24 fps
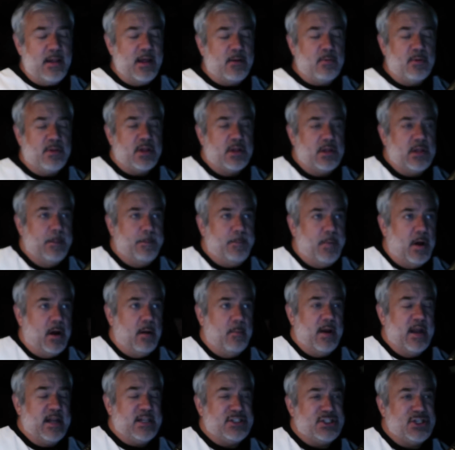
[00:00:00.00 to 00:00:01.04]
Like with a lip
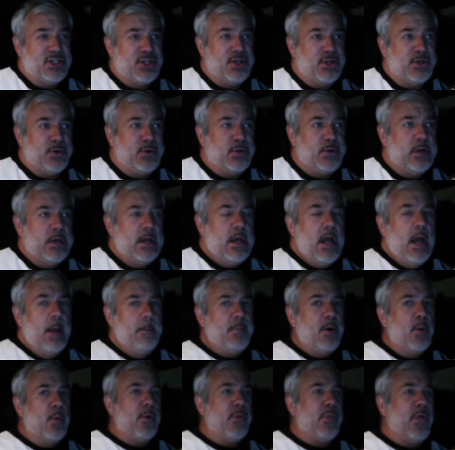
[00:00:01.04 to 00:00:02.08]
balm, I do,
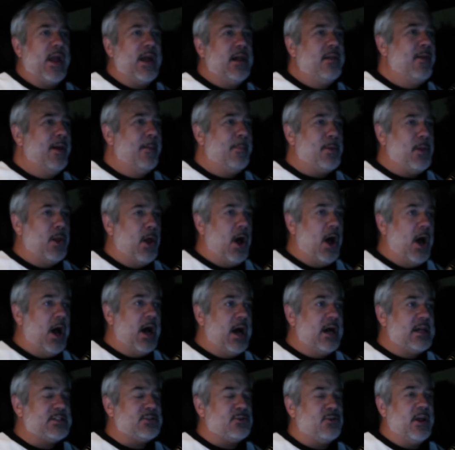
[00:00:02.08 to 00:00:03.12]
but with like a lip
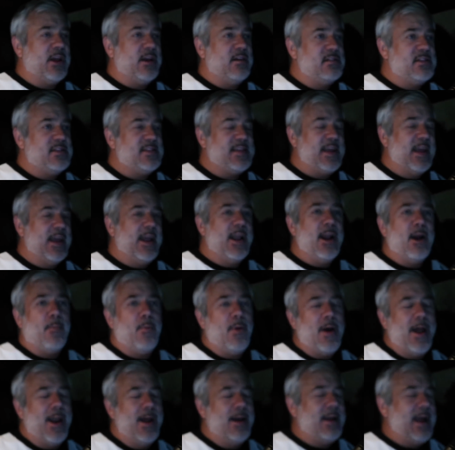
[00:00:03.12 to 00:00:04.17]
gloss or like a skincare
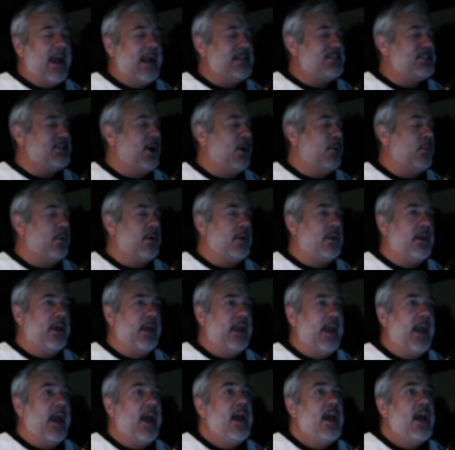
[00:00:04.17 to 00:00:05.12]
product, I don't really.